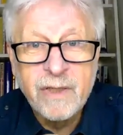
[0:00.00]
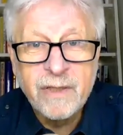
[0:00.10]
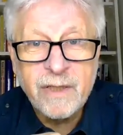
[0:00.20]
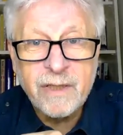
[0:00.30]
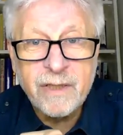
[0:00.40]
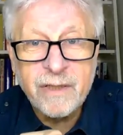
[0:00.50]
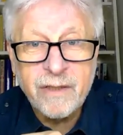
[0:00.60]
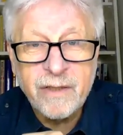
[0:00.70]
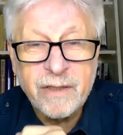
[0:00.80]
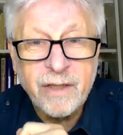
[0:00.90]
The
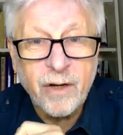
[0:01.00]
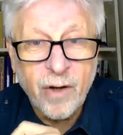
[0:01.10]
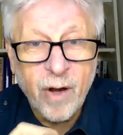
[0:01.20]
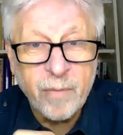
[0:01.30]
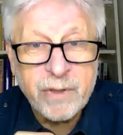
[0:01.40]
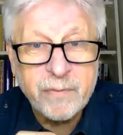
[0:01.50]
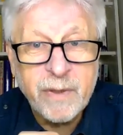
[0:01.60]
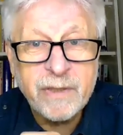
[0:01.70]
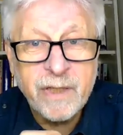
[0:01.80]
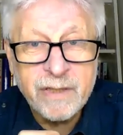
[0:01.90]
the
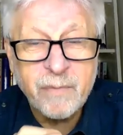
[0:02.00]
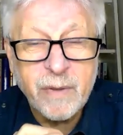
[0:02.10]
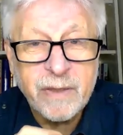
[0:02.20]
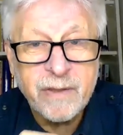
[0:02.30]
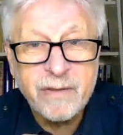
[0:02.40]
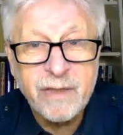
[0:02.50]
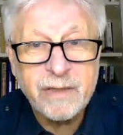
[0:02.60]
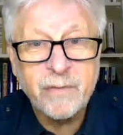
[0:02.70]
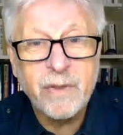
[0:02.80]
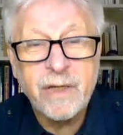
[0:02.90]
accomplishment has been
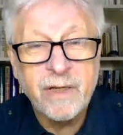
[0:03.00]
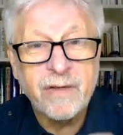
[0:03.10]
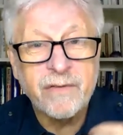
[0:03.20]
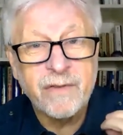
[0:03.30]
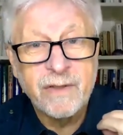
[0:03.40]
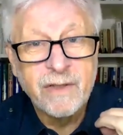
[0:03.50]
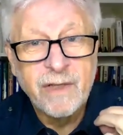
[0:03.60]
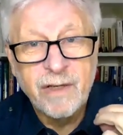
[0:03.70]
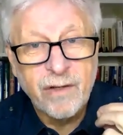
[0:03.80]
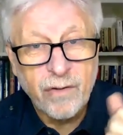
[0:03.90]
that we have
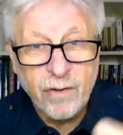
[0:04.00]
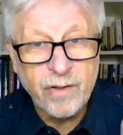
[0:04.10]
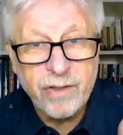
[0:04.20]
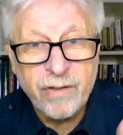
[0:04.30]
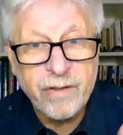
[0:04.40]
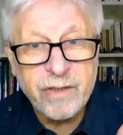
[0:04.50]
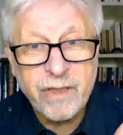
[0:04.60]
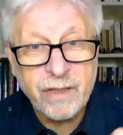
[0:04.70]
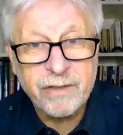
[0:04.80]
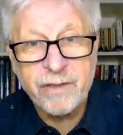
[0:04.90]
earlier
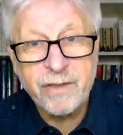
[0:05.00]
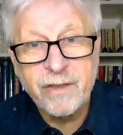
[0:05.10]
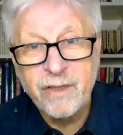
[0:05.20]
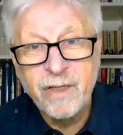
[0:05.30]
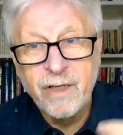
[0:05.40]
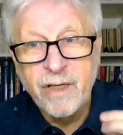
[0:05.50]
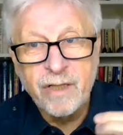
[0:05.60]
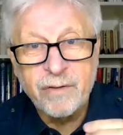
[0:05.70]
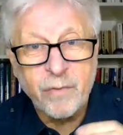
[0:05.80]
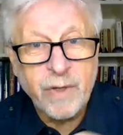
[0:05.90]
detection.
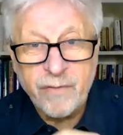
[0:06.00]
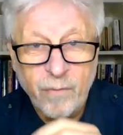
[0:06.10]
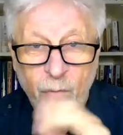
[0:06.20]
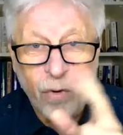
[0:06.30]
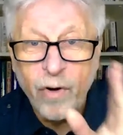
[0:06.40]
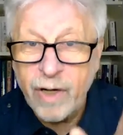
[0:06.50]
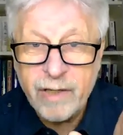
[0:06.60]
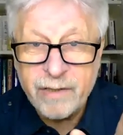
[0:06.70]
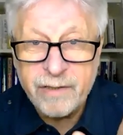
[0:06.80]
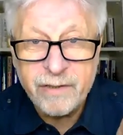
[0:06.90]
So we have more
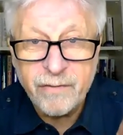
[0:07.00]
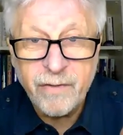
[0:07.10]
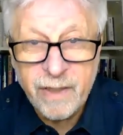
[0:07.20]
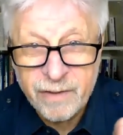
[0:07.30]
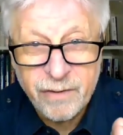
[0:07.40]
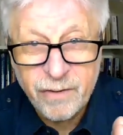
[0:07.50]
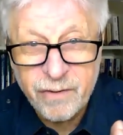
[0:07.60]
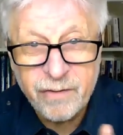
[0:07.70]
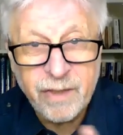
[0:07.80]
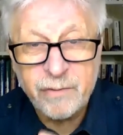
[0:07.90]
cases of cancer
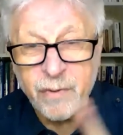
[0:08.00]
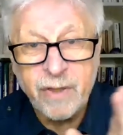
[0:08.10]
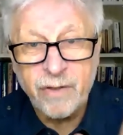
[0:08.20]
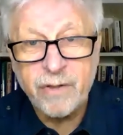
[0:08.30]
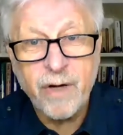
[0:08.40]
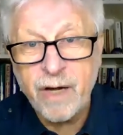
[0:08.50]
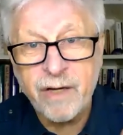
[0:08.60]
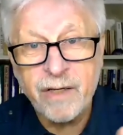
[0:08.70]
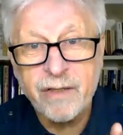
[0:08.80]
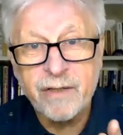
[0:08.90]
that we are
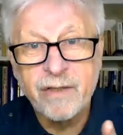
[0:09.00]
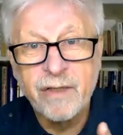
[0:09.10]
tracking.